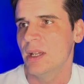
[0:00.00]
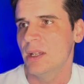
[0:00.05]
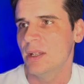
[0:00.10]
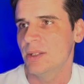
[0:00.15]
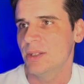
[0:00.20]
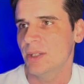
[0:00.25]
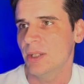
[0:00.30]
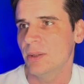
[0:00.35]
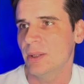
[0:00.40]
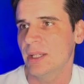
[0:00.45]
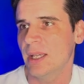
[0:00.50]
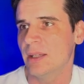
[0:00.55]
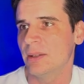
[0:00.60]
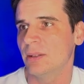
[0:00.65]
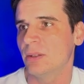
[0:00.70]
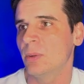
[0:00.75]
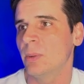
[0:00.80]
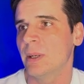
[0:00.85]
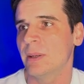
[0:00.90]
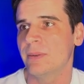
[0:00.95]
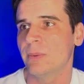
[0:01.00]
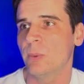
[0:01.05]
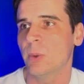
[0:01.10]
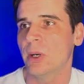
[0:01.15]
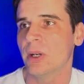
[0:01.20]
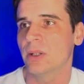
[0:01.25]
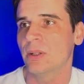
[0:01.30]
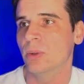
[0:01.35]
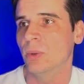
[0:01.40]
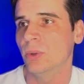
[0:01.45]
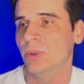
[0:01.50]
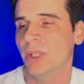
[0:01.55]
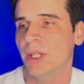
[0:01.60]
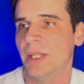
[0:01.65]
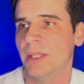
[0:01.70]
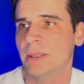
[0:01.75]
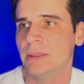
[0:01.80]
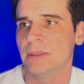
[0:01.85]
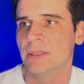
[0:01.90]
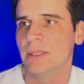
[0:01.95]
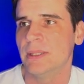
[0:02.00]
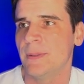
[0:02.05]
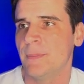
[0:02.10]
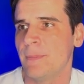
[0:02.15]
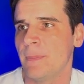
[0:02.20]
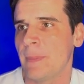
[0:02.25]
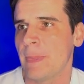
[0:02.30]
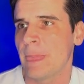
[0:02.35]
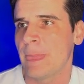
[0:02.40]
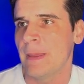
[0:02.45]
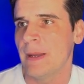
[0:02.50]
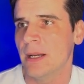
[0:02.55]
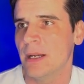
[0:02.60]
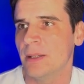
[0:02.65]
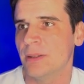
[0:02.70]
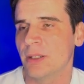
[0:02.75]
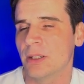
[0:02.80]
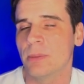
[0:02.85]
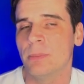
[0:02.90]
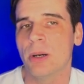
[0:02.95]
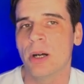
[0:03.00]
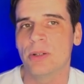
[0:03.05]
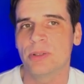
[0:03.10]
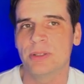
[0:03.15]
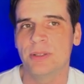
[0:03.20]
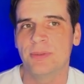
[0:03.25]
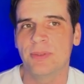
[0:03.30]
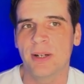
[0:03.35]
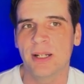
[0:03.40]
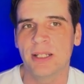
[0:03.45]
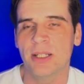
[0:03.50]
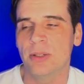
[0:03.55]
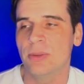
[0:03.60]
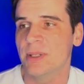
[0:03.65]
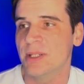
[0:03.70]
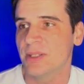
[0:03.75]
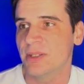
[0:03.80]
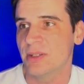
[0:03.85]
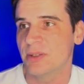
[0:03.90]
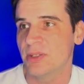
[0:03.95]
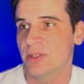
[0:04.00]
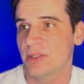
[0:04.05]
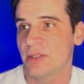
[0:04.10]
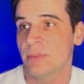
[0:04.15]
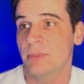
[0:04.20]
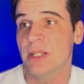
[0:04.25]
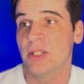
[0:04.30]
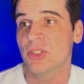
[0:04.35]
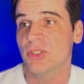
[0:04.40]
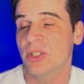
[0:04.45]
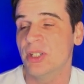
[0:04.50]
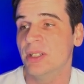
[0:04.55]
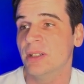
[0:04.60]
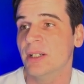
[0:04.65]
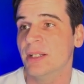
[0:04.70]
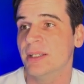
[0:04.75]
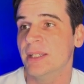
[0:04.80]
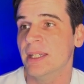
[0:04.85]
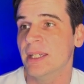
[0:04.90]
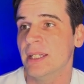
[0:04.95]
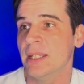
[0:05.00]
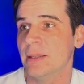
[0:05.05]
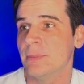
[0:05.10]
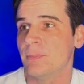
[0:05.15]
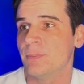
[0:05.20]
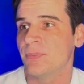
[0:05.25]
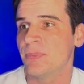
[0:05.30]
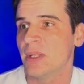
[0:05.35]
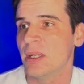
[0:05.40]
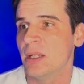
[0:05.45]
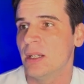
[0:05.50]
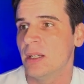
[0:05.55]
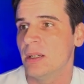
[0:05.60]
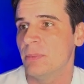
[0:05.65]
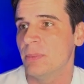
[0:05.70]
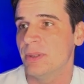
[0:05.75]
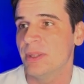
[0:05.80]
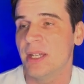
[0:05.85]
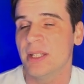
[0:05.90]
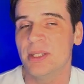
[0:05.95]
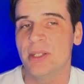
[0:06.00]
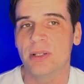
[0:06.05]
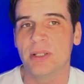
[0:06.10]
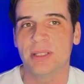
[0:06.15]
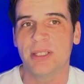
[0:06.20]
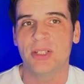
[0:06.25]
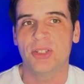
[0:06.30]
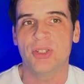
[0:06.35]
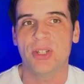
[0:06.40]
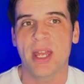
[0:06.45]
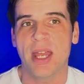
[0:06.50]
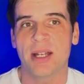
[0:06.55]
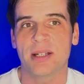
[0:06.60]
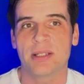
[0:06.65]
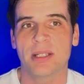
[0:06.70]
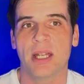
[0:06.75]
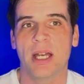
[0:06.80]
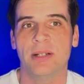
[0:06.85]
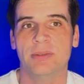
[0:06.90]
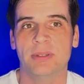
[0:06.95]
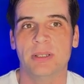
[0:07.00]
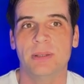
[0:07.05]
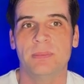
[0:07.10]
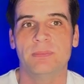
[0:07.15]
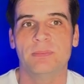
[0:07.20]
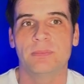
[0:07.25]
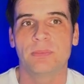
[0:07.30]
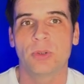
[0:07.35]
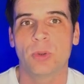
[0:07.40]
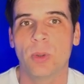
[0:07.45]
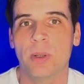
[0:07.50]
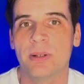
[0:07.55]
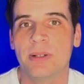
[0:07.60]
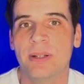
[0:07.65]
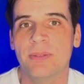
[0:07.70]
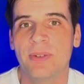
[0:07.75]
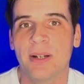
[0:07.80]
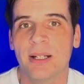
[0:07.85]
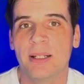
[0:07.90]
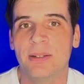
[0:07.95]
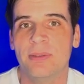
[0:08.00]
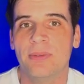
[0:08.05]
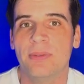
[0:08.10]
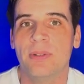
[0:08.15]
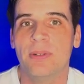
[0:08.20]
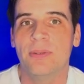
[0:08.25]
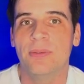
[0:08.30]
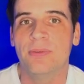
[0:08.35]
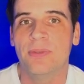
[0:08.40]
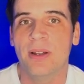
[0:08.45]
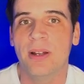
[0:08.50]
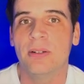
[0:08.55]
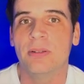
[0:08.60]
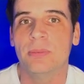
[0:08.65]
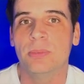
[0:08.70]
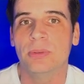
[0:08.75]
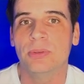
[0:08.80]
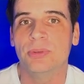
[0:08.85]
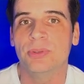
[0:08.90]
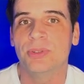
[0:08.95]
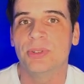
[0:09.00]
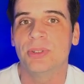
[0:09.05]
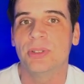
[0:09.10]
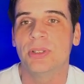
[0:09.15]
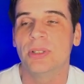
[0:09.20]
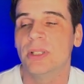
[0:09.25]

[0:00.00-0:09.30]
So again, query work order, the compulsory value is just the machine ID, but then you can inject other query value variables,